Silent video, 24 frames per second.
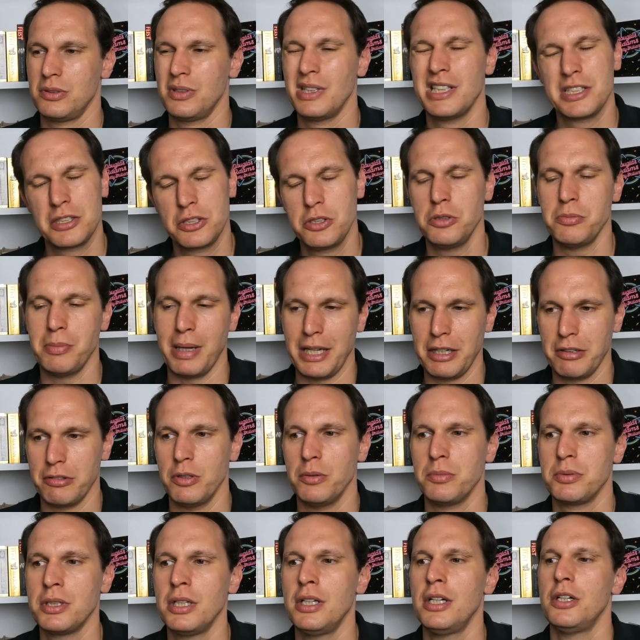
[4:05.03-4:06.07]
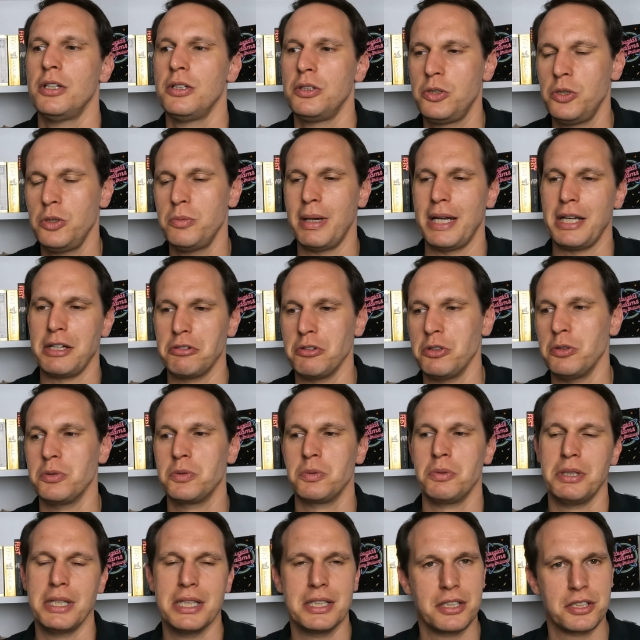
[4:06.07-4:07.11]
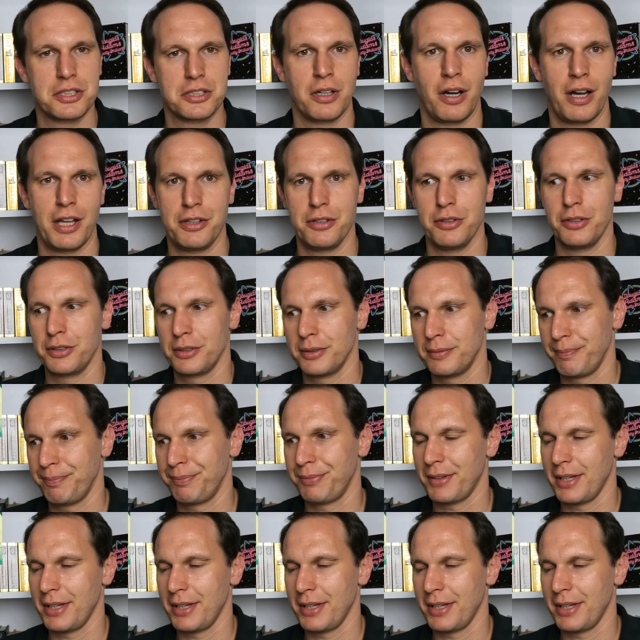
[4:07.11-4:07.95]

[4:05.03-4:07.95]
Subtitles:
There's two main groups within the Scythehood